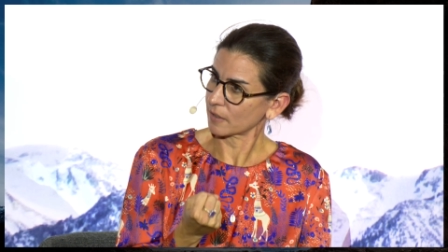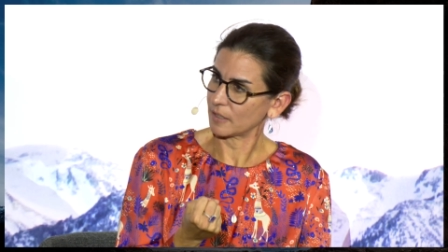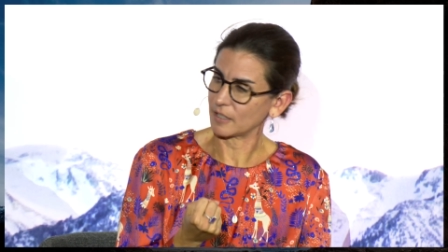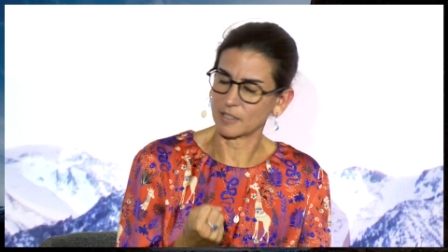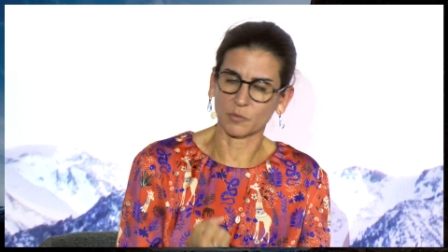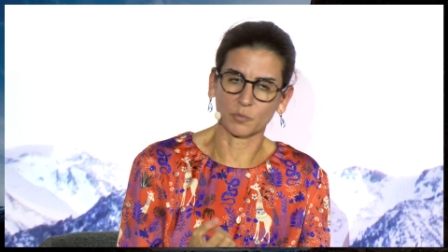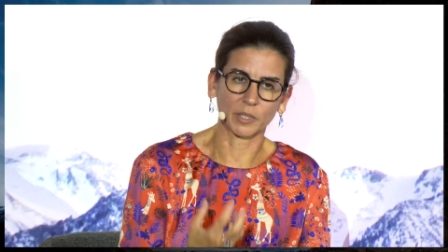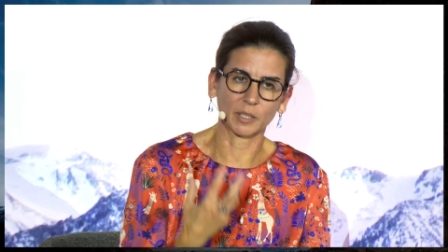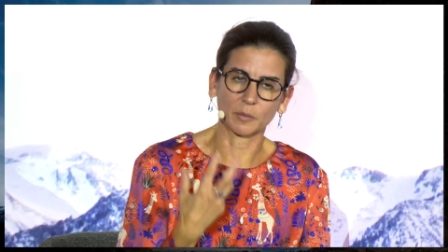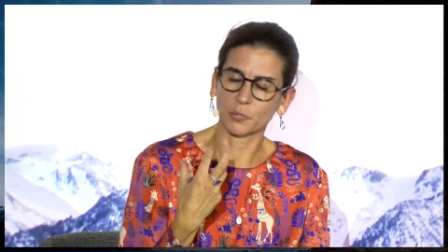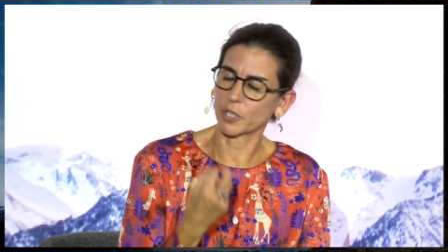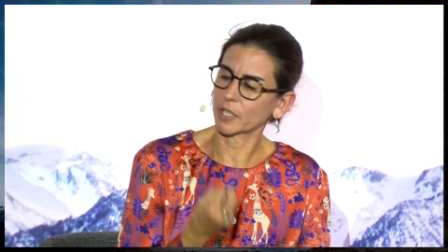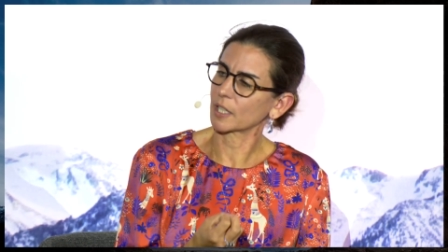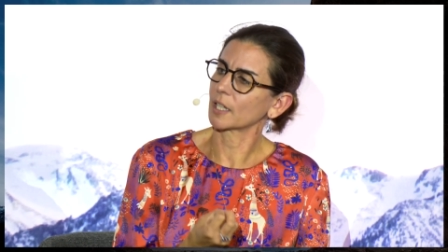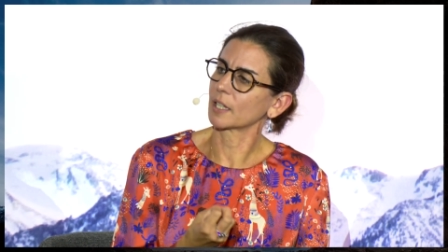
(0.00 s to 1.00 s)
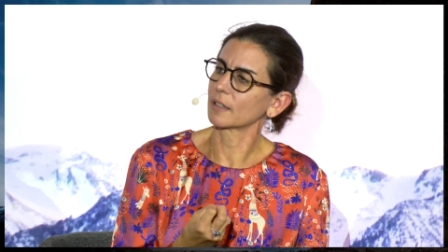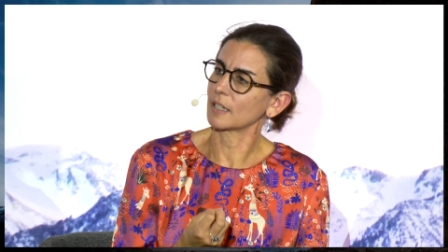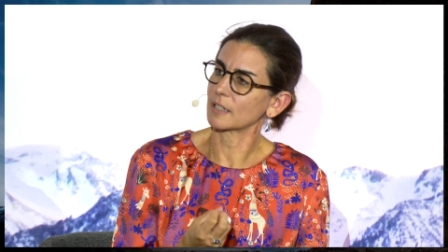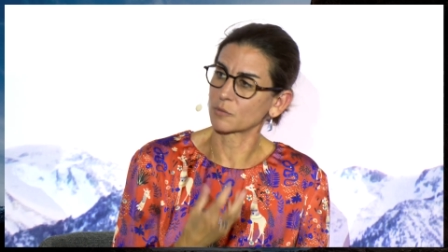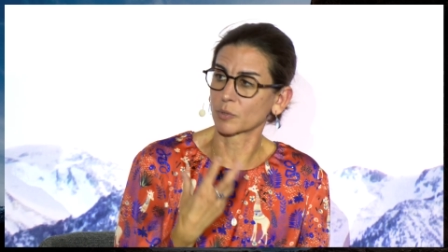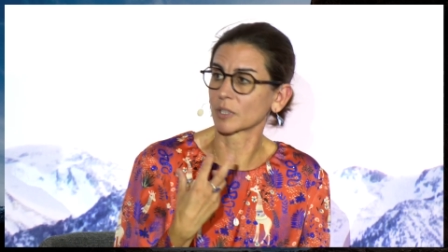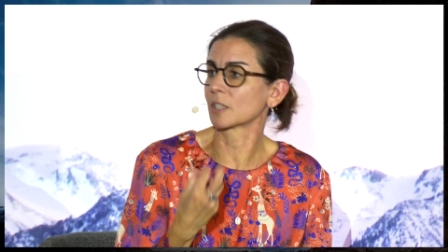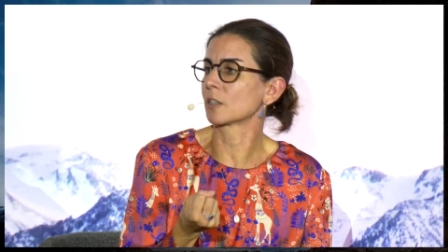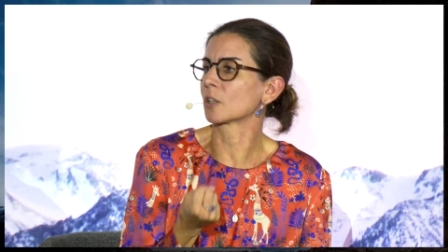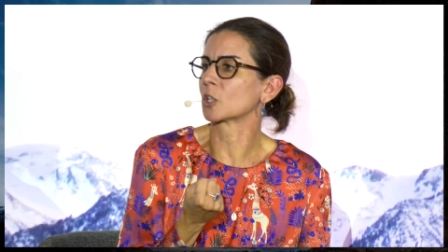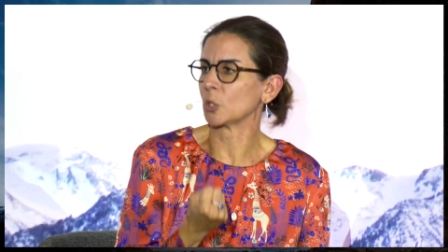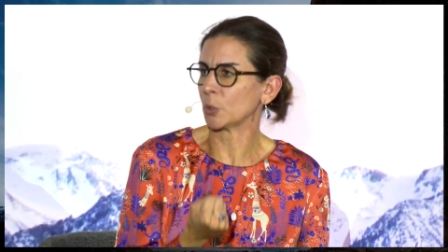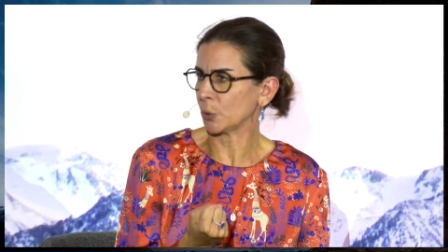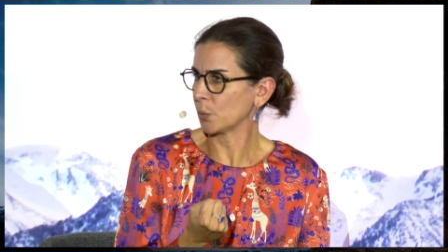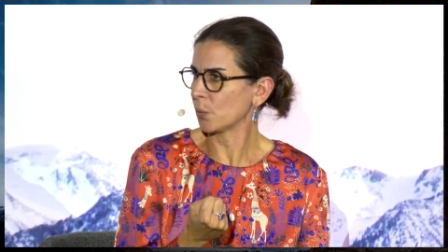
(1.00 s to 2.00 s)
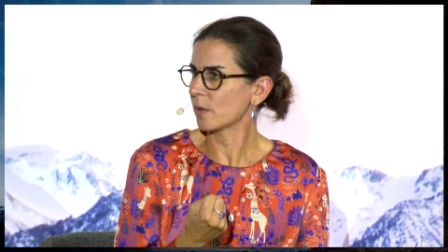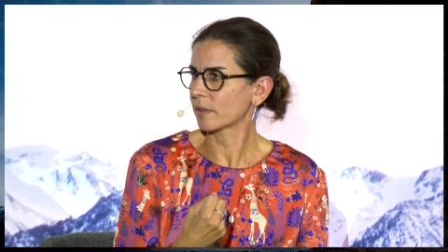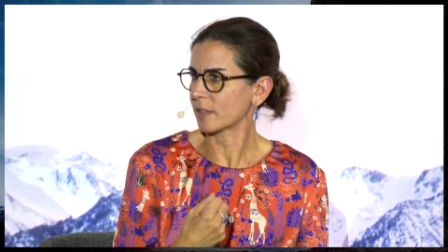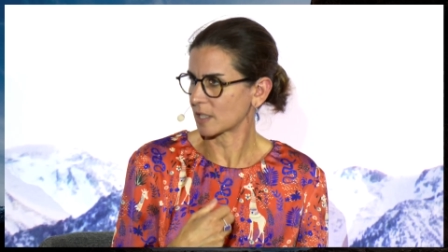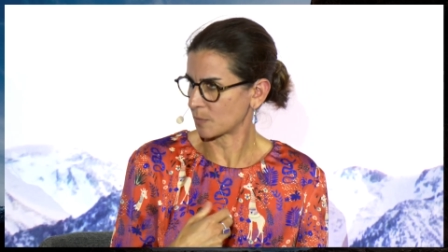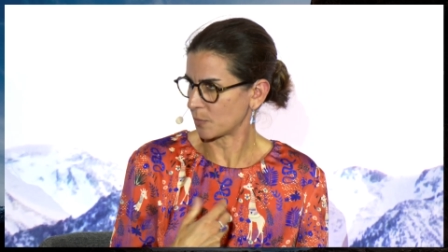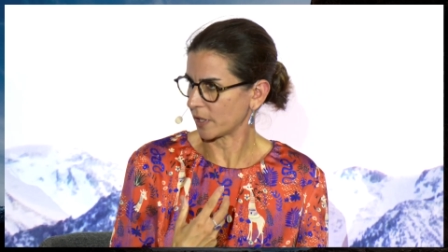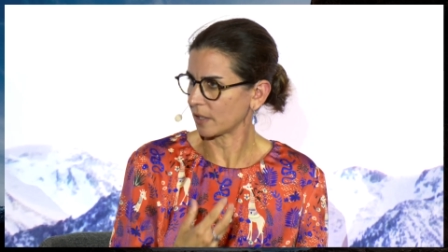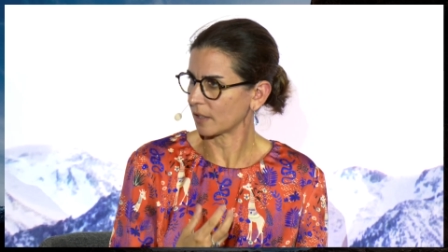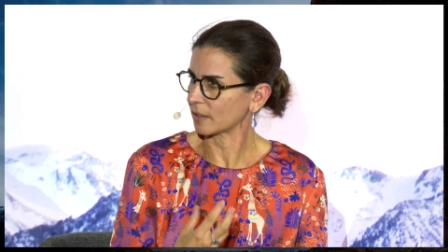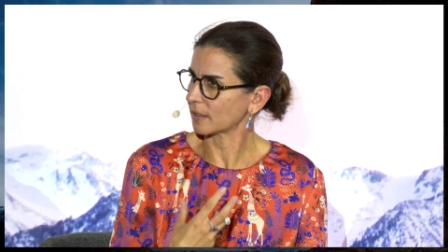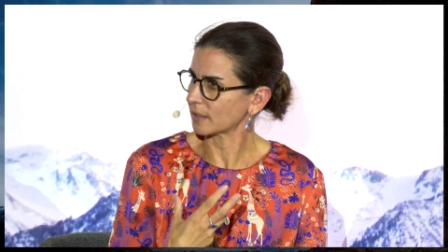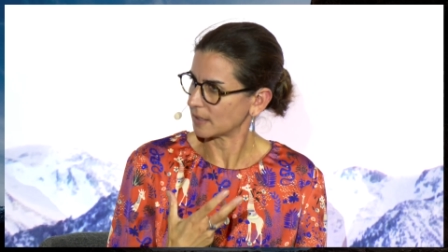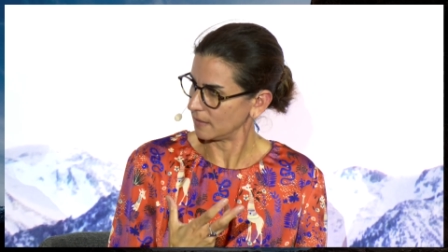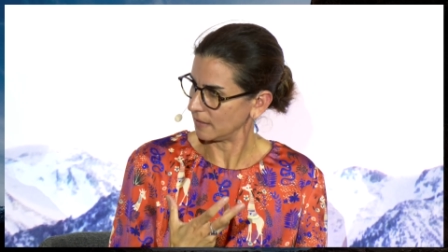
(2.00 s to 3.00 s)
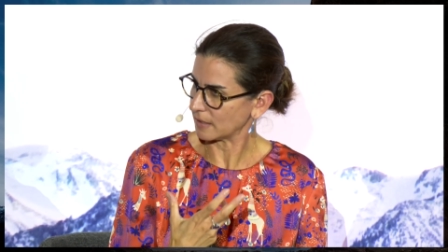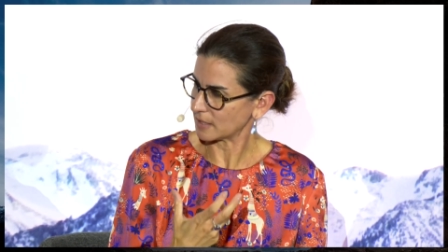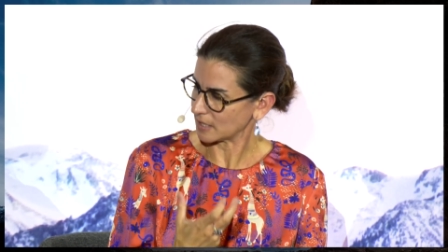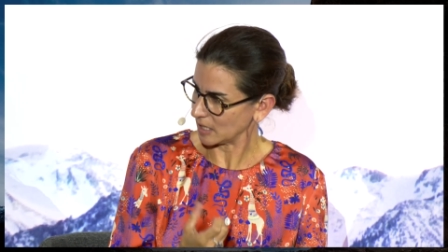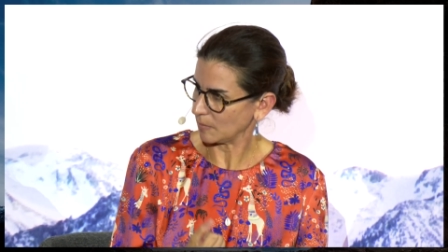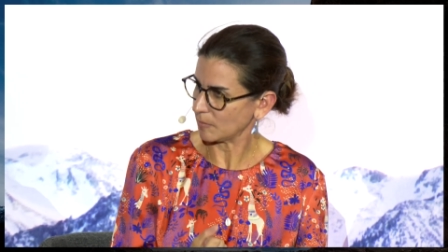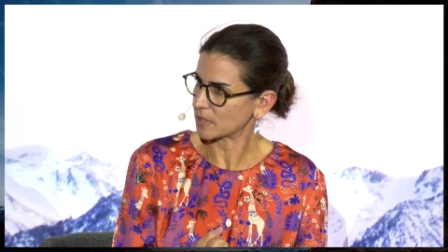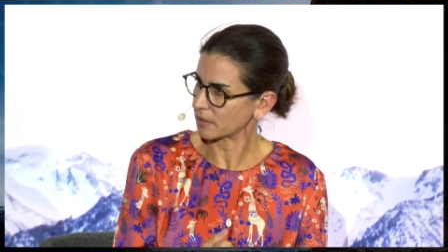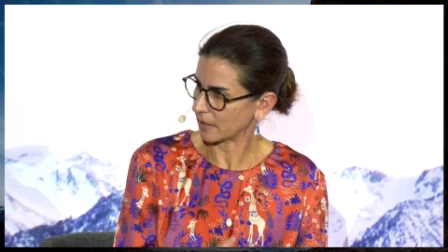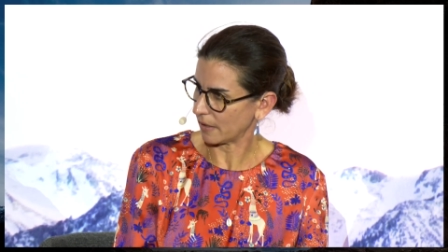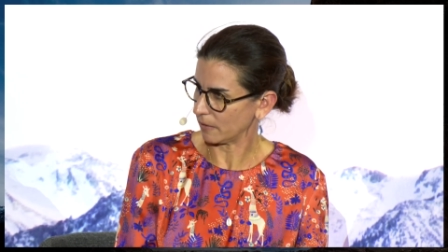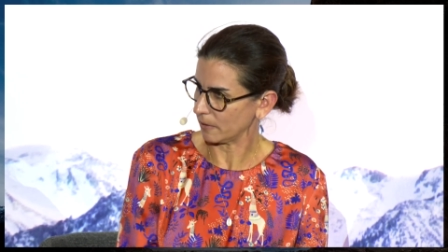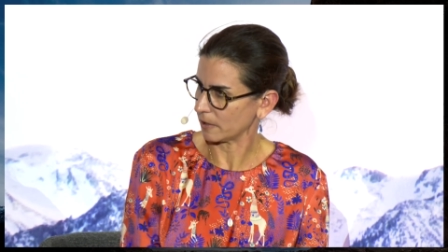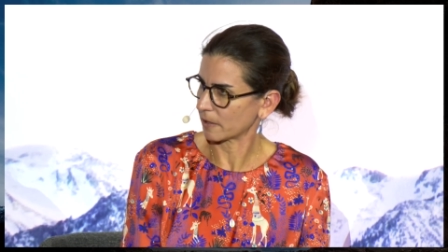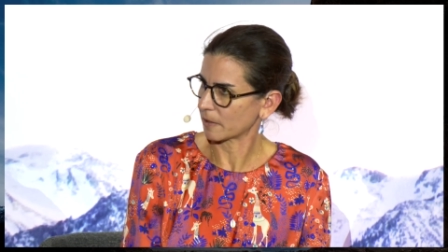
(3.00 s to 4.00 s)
and is really it's really the glue that's bringing the team together.